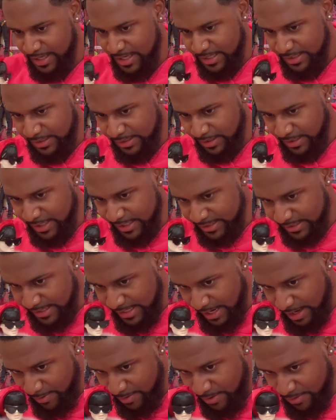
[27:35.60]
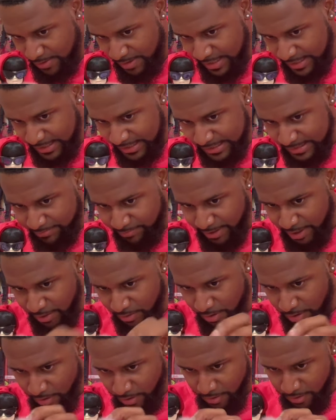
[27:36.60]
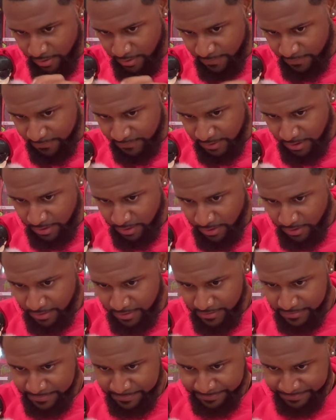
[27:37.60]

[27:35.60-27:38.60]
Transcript: so let's see how we gonna get this belt off y'all